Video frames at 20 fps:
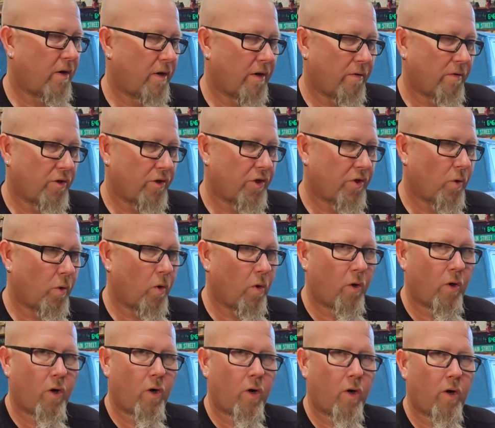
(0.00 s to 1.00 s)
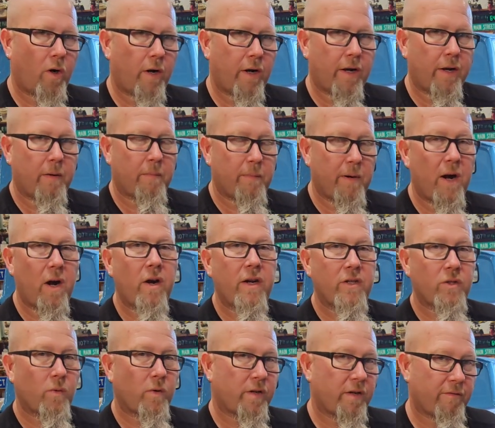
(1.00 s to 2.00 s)
and they were shorter, and the
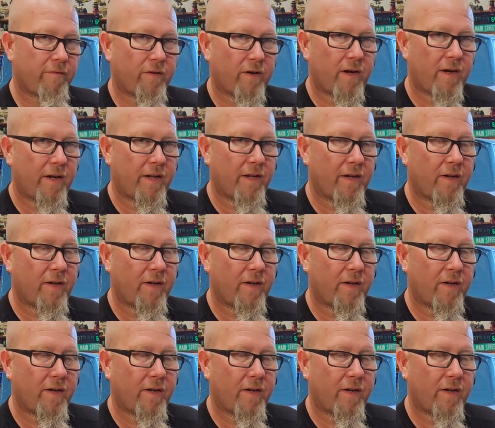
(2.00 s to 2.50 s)
bearings were different on the